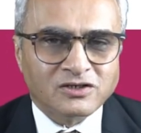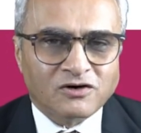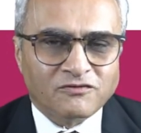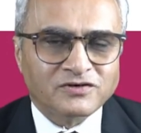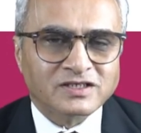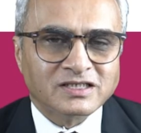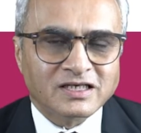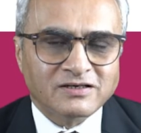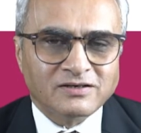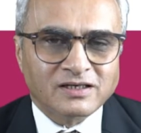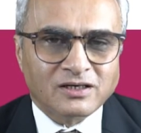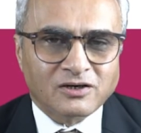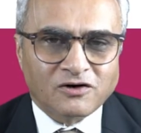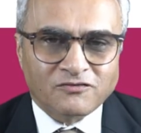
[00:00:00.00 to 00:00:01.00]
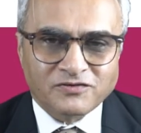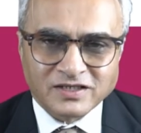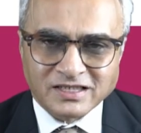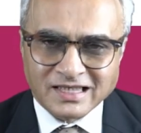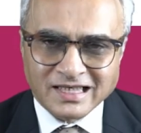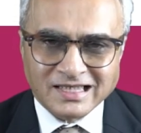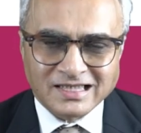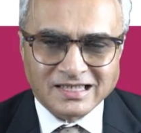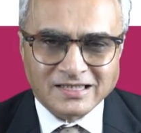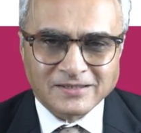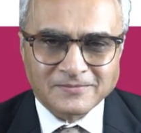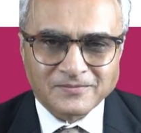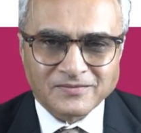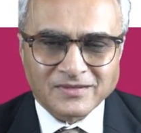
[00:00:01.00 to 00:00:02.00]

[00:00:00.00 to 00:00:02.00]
of his kids.